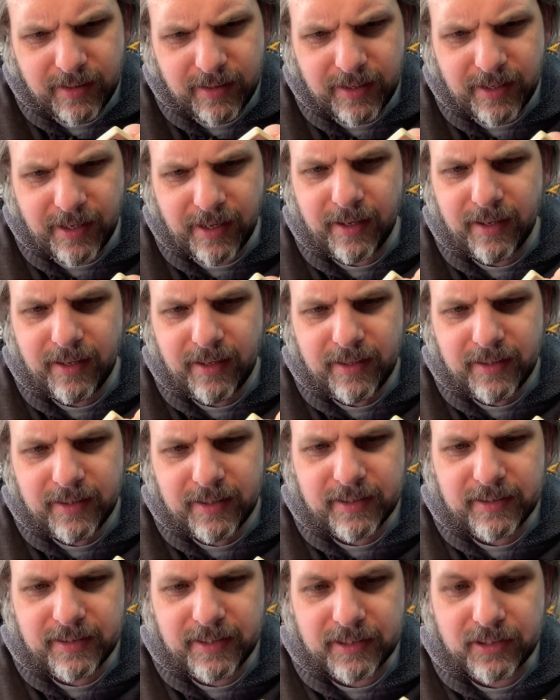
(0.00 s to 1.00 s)
Yeah,
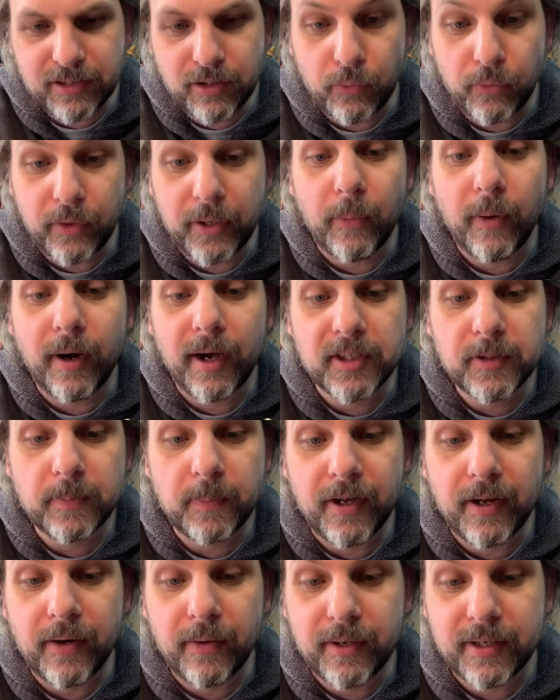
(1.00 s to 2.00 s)
it takes 3 watch
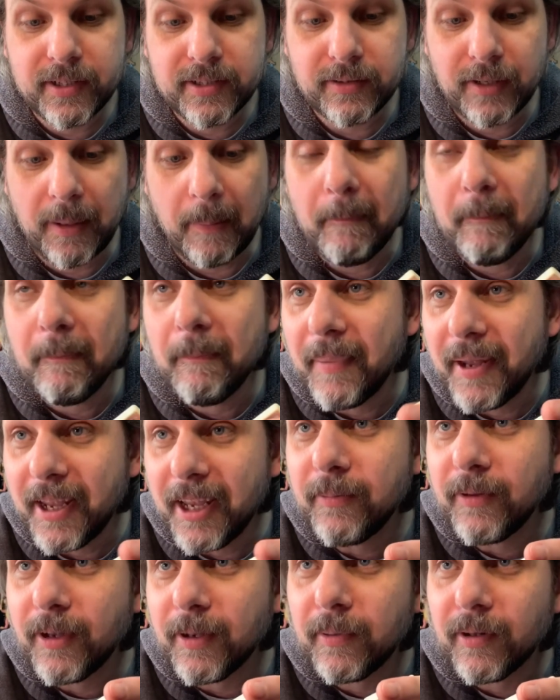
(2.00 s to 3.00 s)
batteries, so I may
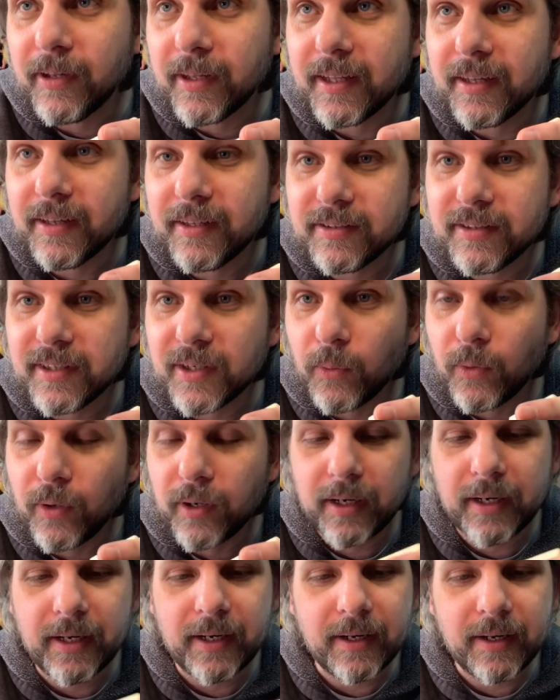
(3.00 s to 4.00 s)
be able to get this thing
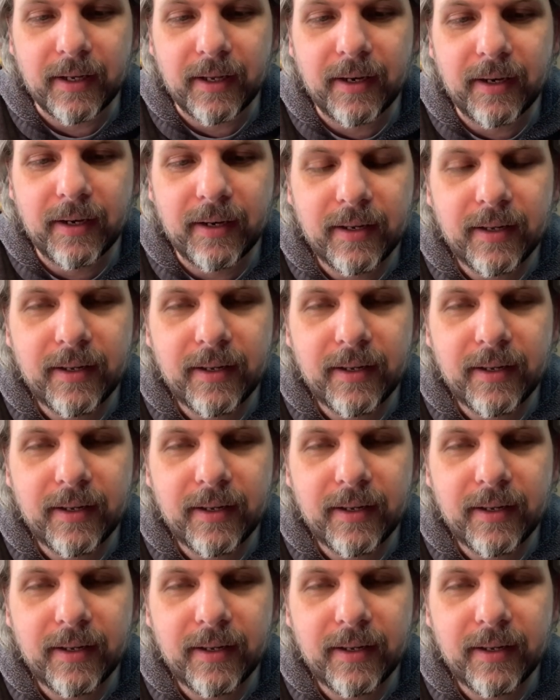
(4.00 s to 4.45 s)
working again.